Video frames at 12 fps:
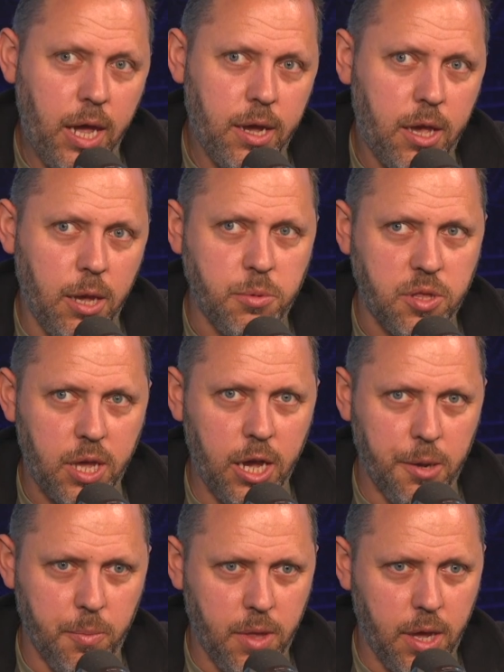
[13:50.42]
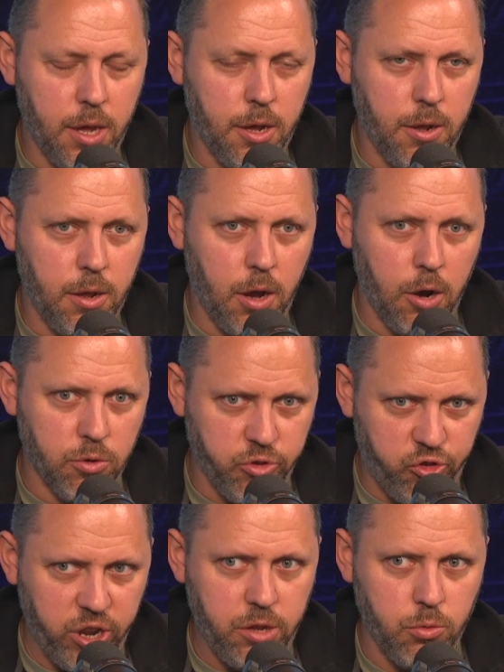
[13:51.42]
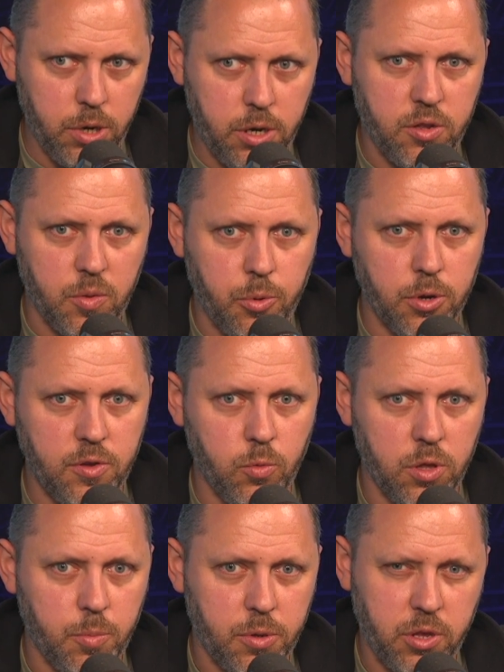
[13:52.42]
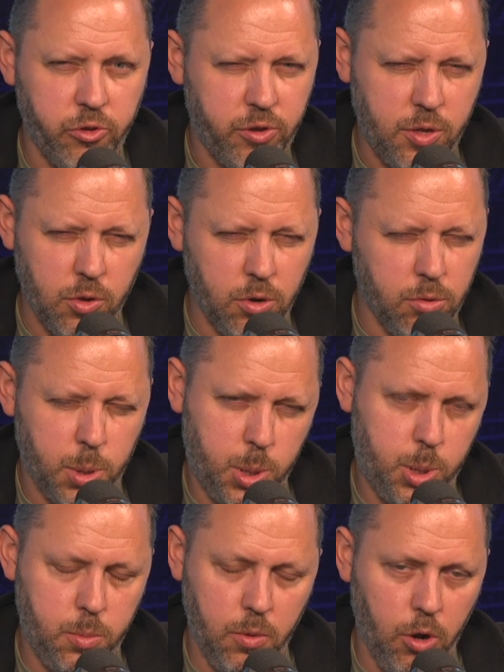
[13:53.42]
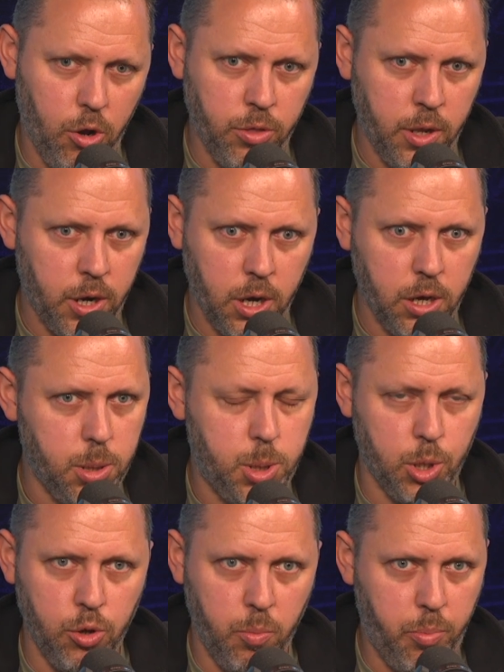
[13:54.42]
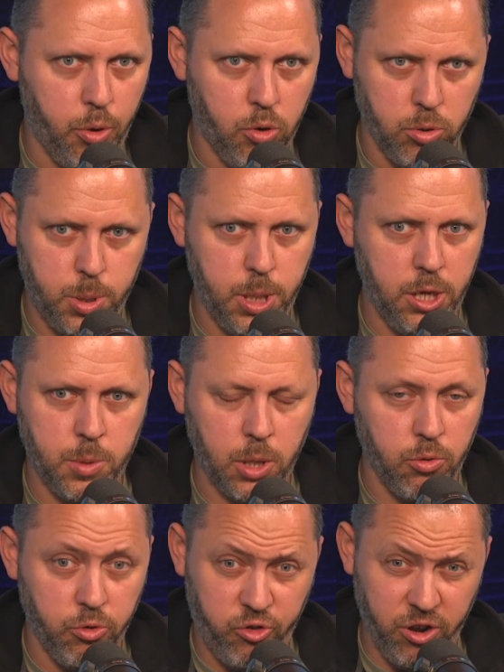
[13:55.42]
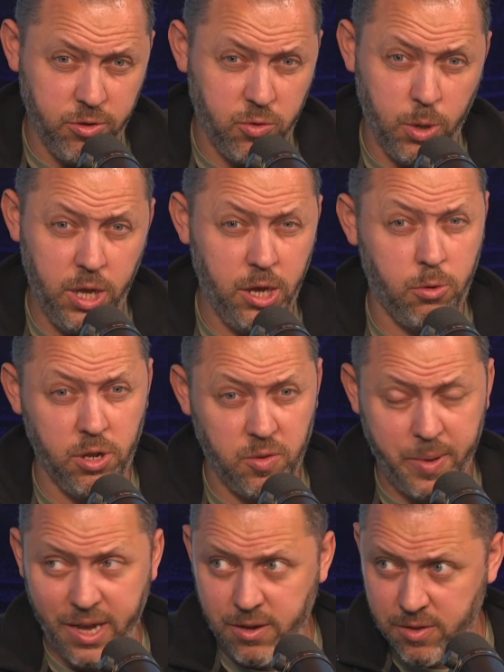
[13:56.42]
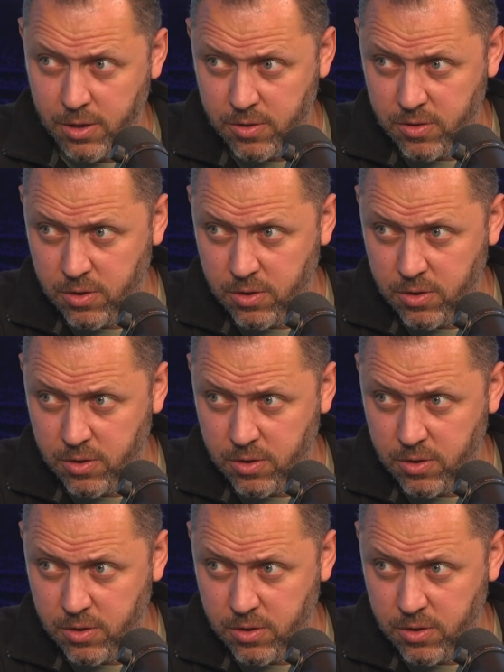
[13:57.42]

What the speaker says: game's the game that I was genuinely disappointed with because I just thought it was on the night two poor teams. I thought Chelsea were equally as bad as us.